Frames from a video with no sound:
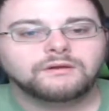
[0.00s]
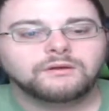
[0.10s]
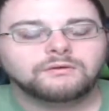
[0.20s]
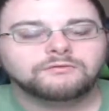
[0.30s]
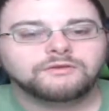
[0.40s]

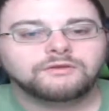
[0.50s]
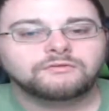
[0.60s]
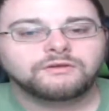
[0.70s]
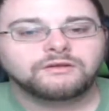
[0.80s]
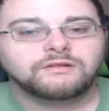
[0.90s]
Or is he
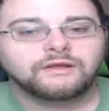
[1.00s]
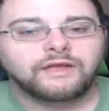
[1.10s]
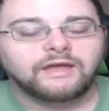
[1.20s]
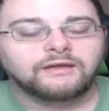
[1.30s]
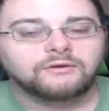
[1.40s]
using it like
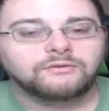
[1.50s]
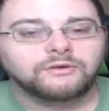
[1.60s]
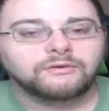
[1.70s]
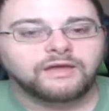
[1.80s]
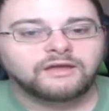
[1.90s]

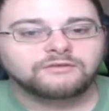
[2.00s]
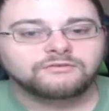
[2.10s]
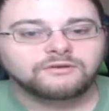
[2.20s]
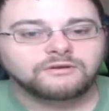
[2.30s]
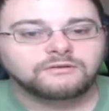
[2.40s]
echolocation?